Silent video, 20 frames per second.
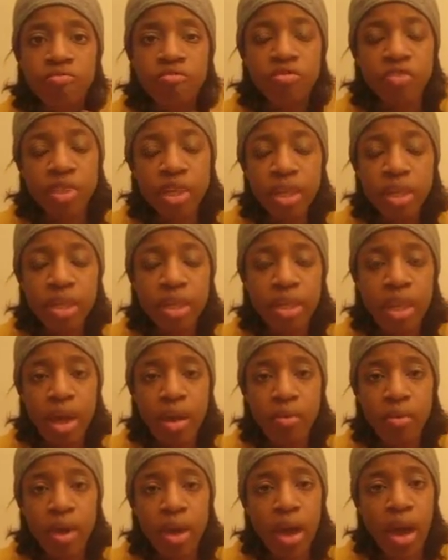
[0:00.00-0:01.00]
feeling
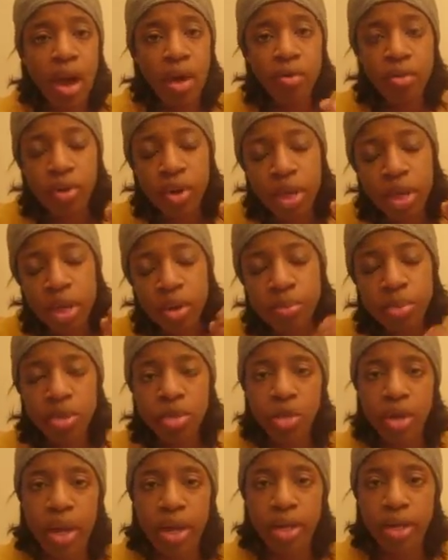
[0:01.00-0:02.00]
that way, I will keep
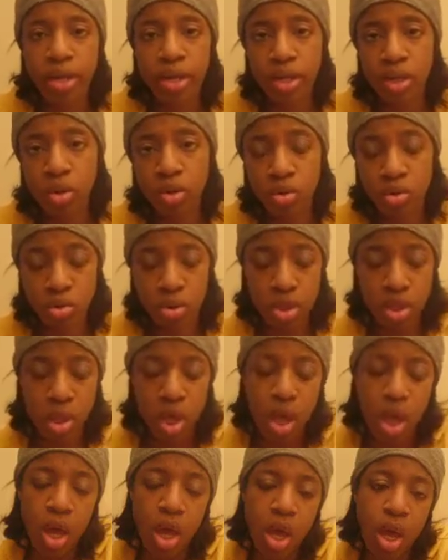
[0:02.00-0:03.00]
attracting those.
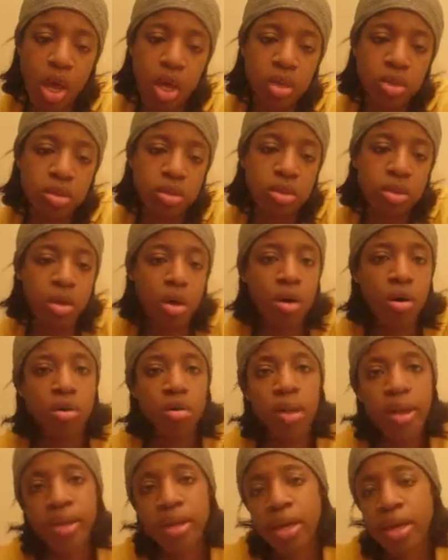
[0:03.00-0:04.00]
And so,
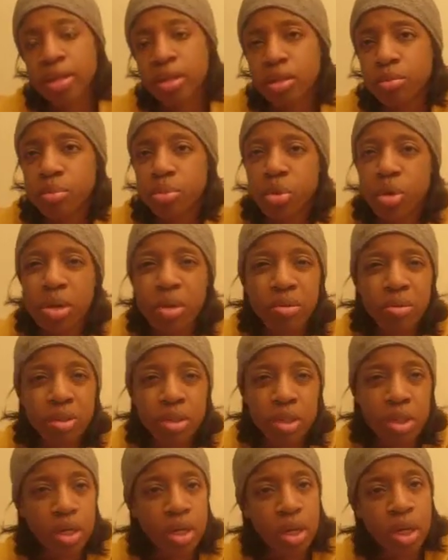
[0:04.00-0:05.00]
like, case in point
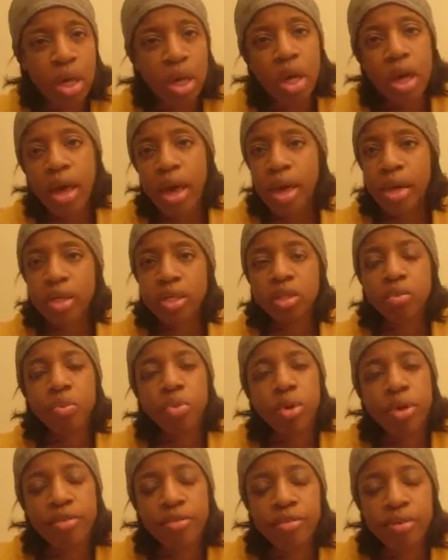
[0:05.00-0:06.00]
with the
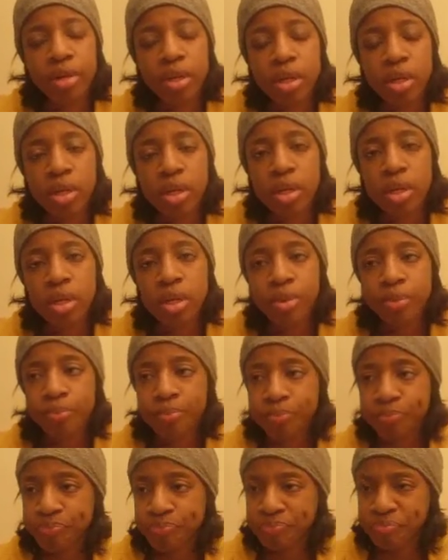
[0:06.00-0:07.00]
ex-boyfriend,
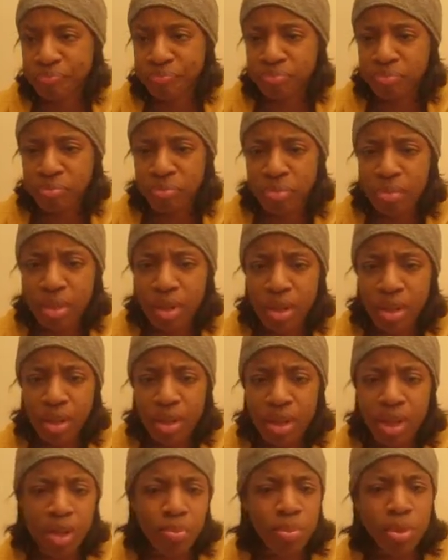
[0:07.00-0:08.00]

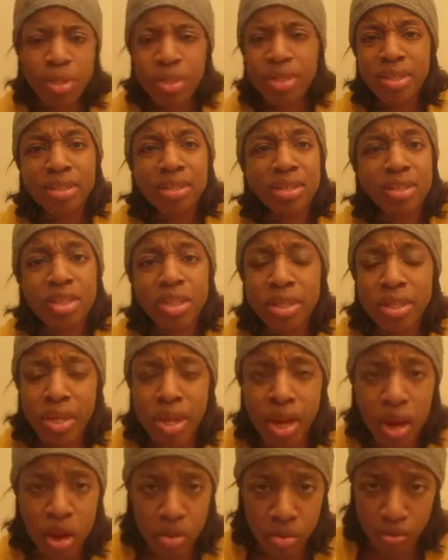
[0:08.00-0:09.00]
he put his agenda
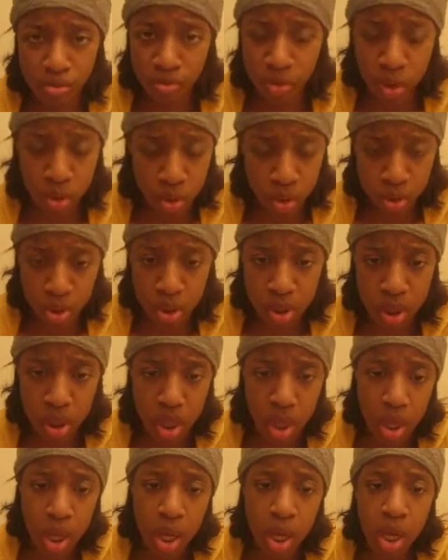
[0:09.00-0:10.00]
out first.
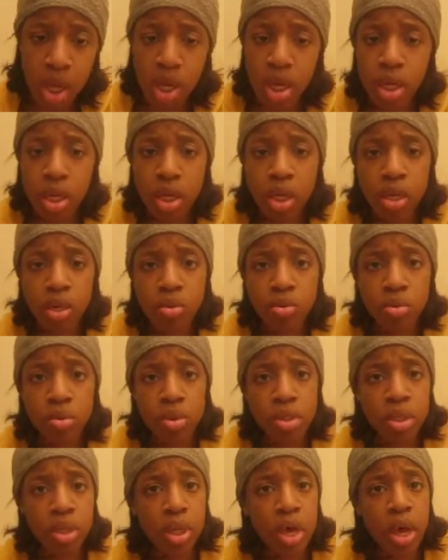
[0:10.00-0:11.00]
He
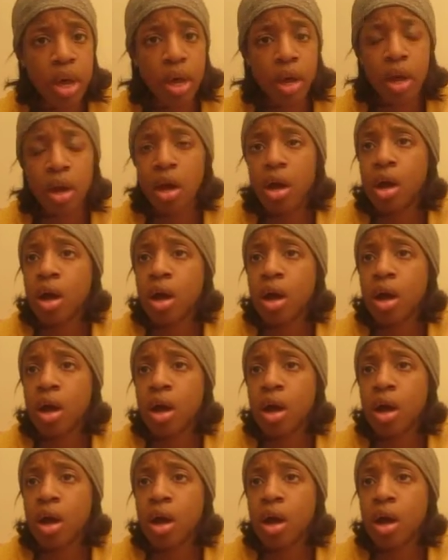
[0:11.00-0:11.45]
was like,